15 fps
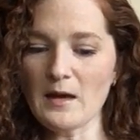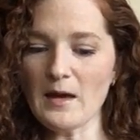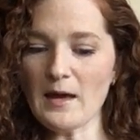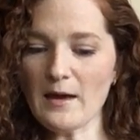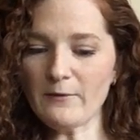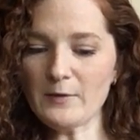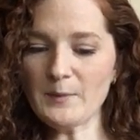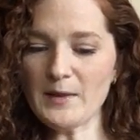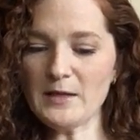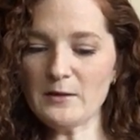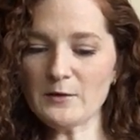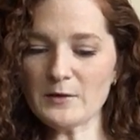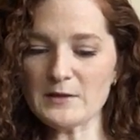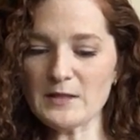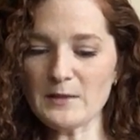Everybody
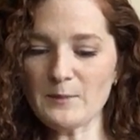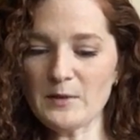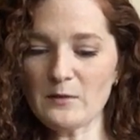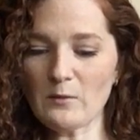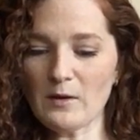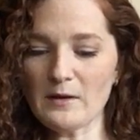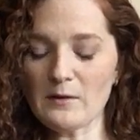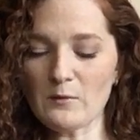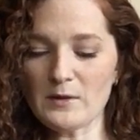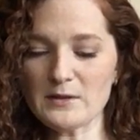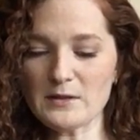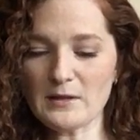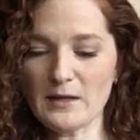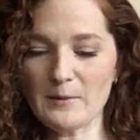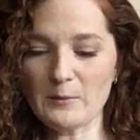looks like Pinwall at one
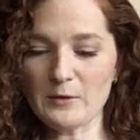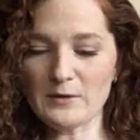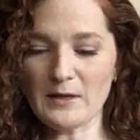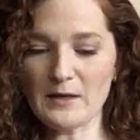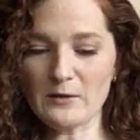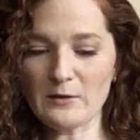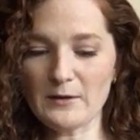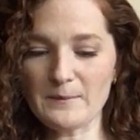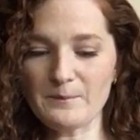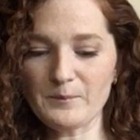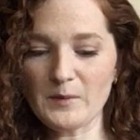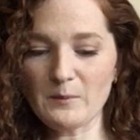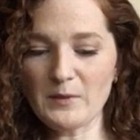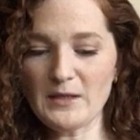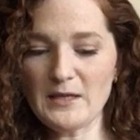time or another,
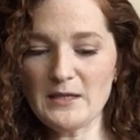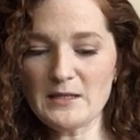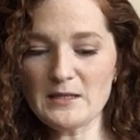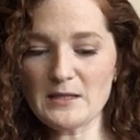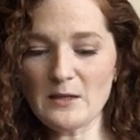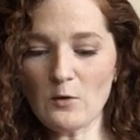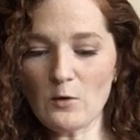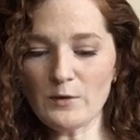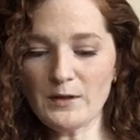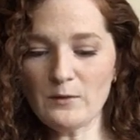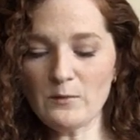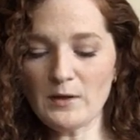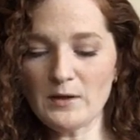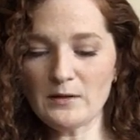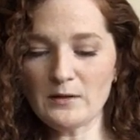but he's the only
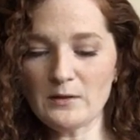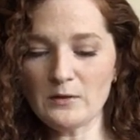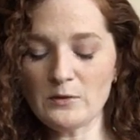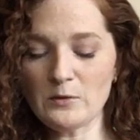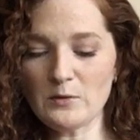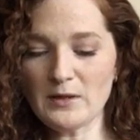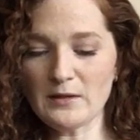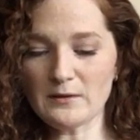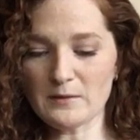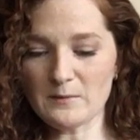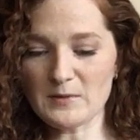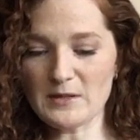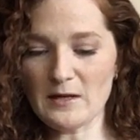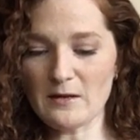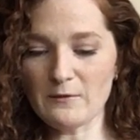one who killed
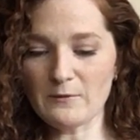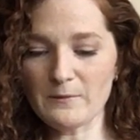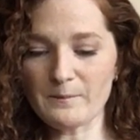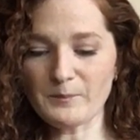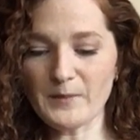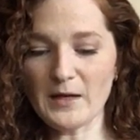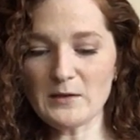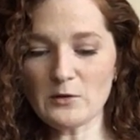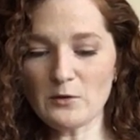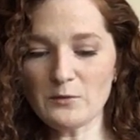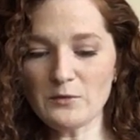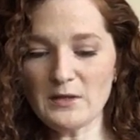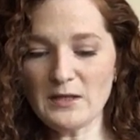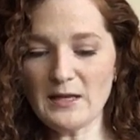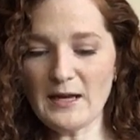himself. I
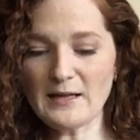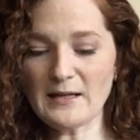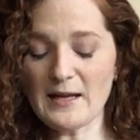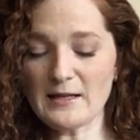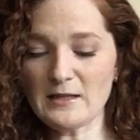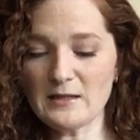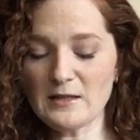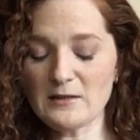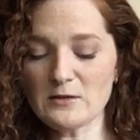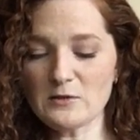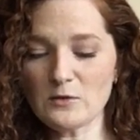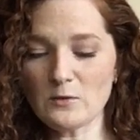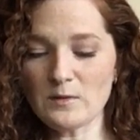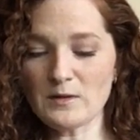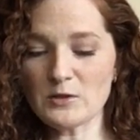don't think it had anything to
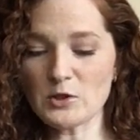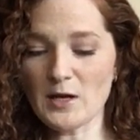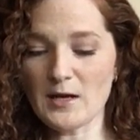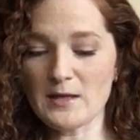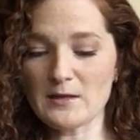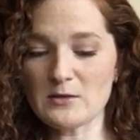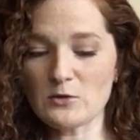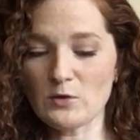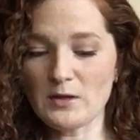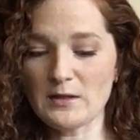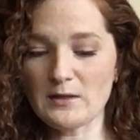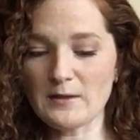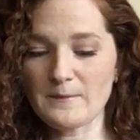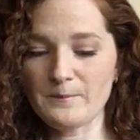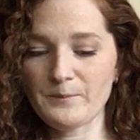do with the Giant's Drink.
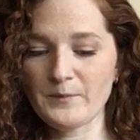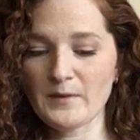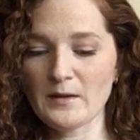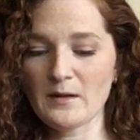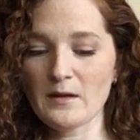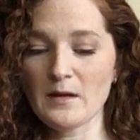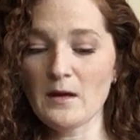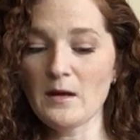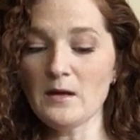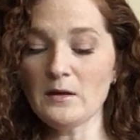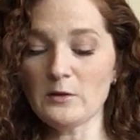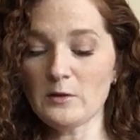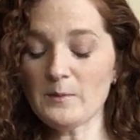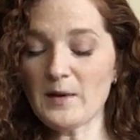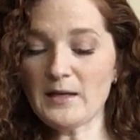
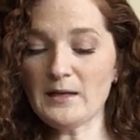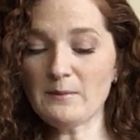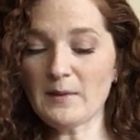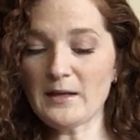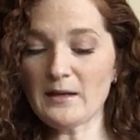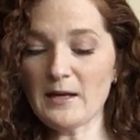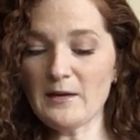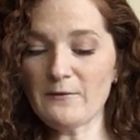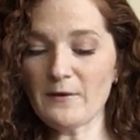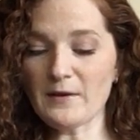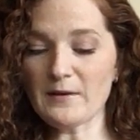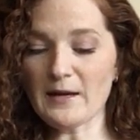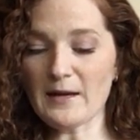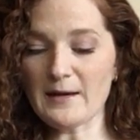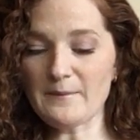You're betting my life on
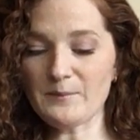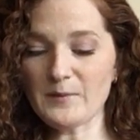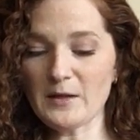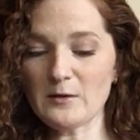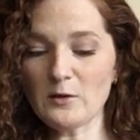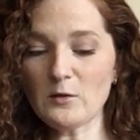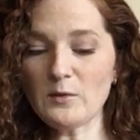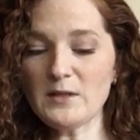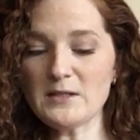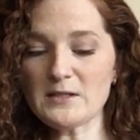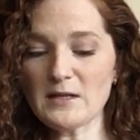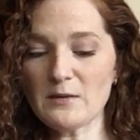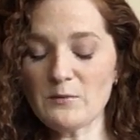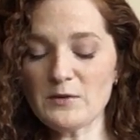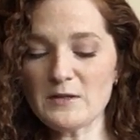that, and look what he's
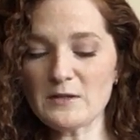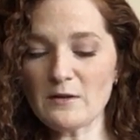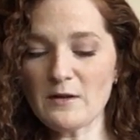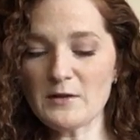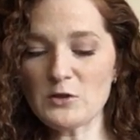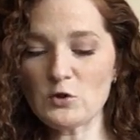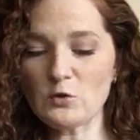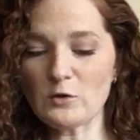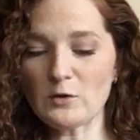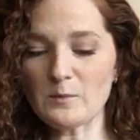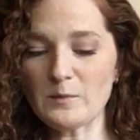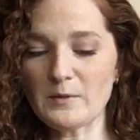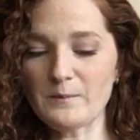done with his launch group.